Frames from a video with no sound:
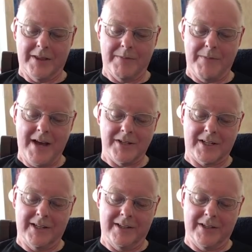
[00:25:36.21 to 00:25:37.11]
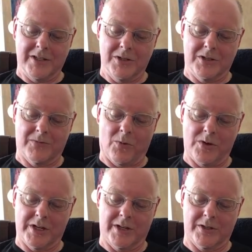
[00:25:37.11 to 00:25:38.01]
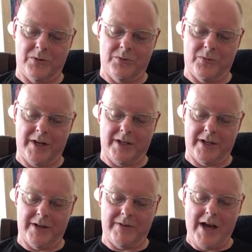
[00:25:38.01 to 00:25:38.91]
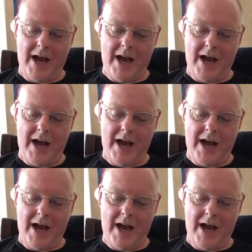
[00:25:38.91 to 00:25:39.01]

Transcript: The masculine is used to forging his own way in life.